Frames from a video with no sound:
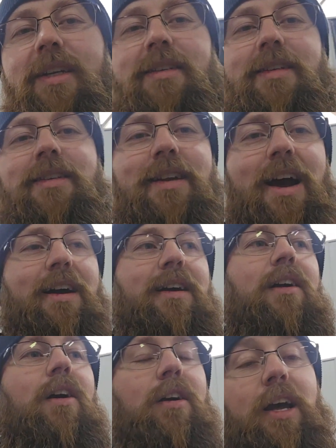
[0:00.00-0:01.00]
It's a stock,
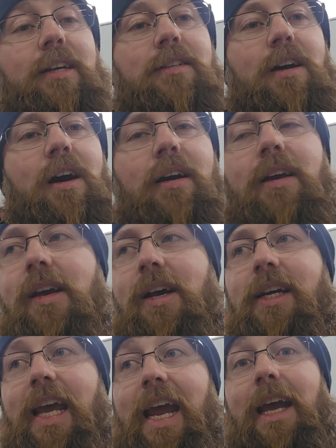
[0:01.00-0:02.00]
or not stock, a
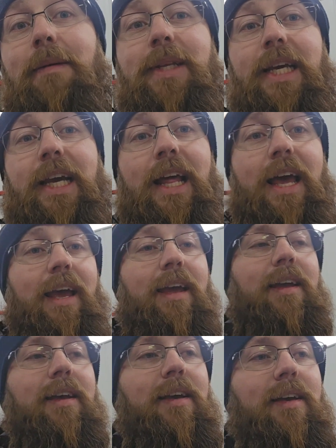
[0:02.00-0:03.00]
cammed NA
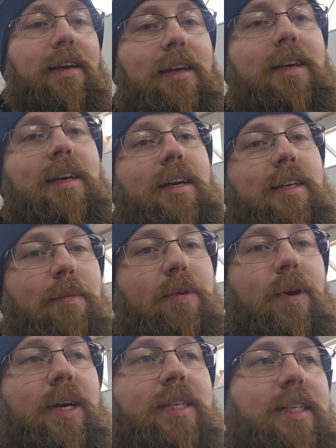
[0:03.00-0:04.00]

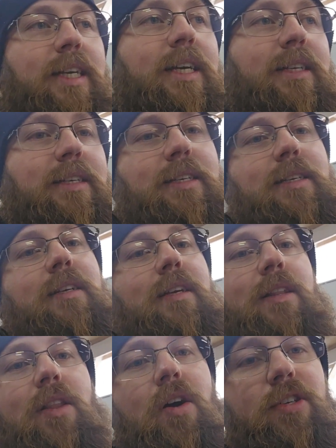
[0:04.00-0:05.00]
WS6,
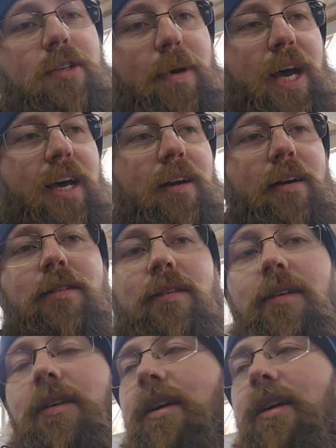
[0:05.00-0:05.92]
long tube headers,